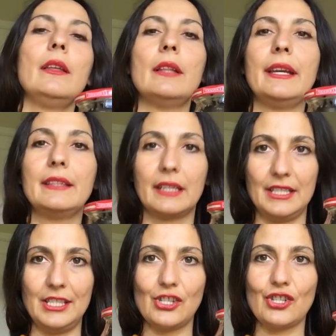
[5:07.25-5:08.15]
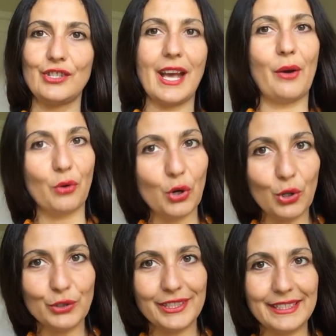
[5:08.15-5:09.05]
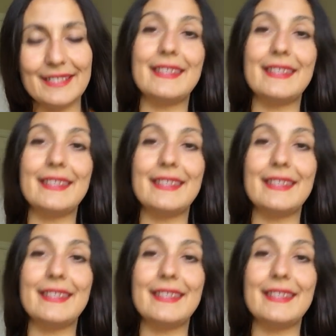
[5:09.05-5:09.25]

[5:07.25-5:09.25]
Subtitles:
like, the conditions, how cold it is.